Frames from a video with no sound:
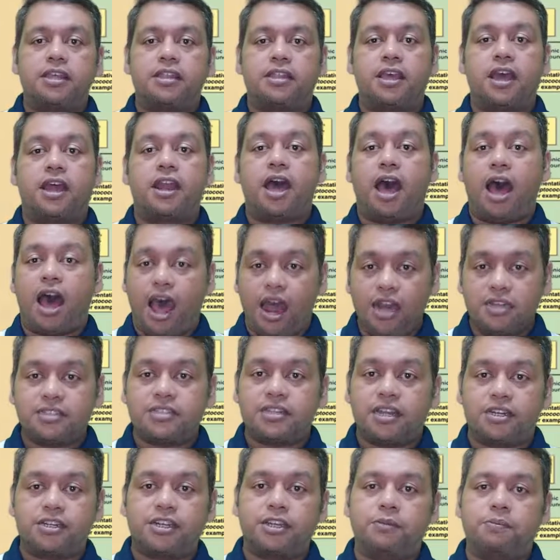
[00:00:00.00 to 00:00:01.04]
There are
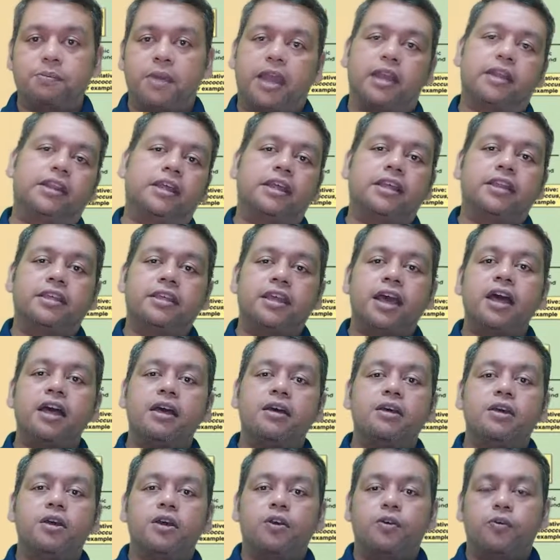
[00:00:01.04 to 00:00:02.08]
certain bacteria